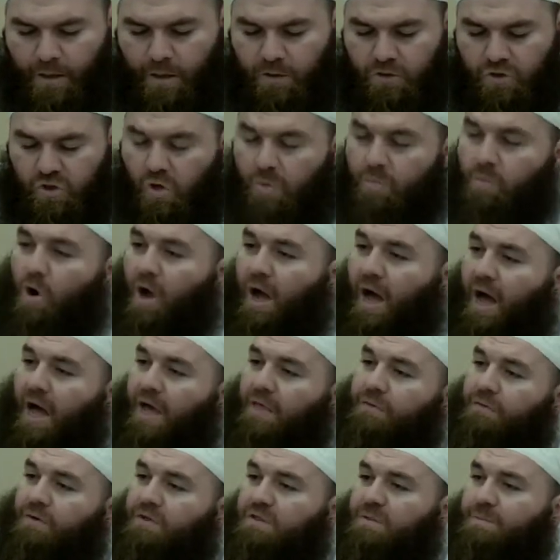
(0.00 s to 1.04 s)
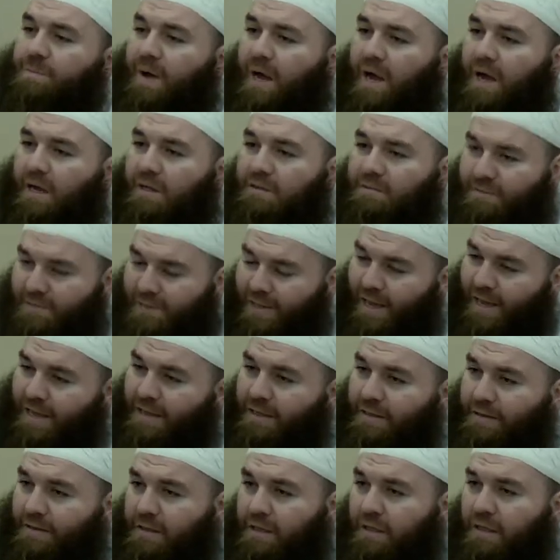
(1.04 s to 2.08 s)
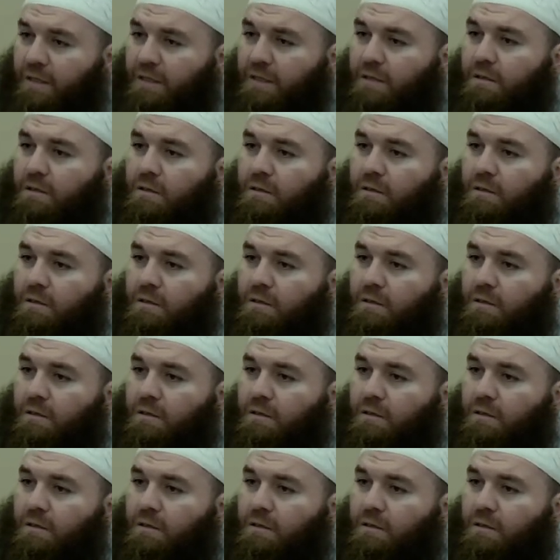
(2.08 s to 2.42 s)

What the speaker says: So Mu'adh responds like the